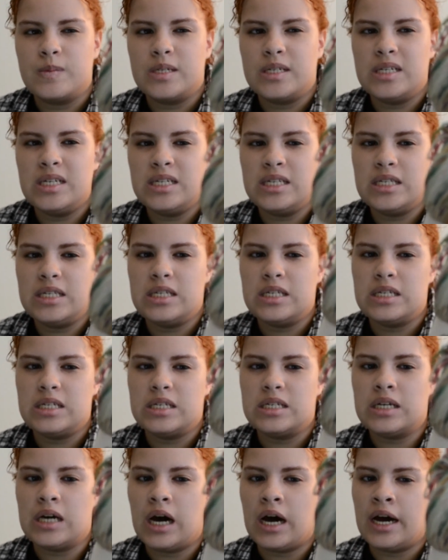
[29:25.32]
it's
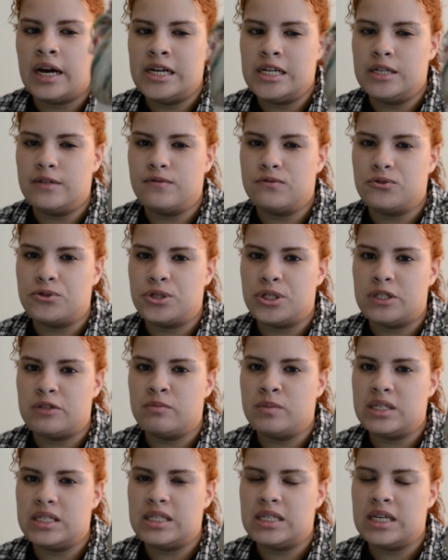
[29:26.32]
kind of
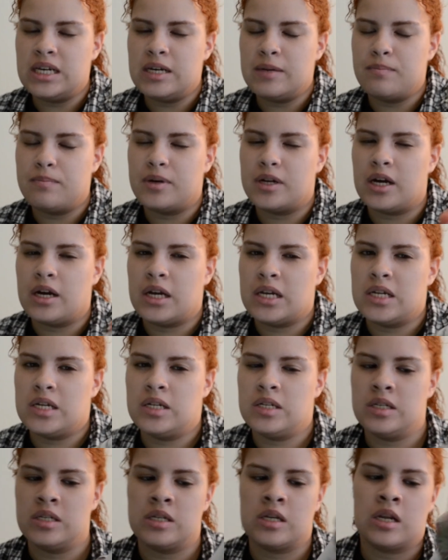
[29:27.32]
Christmassy, but I
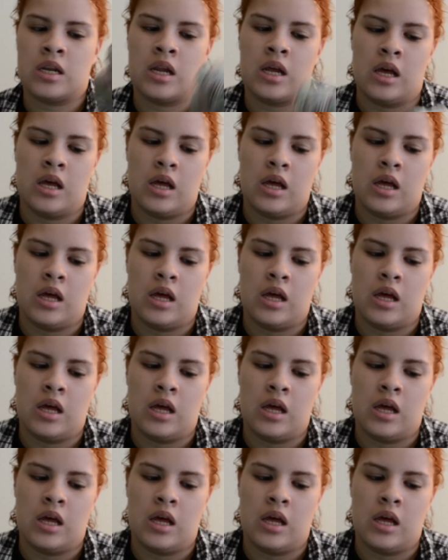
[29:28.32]
didn't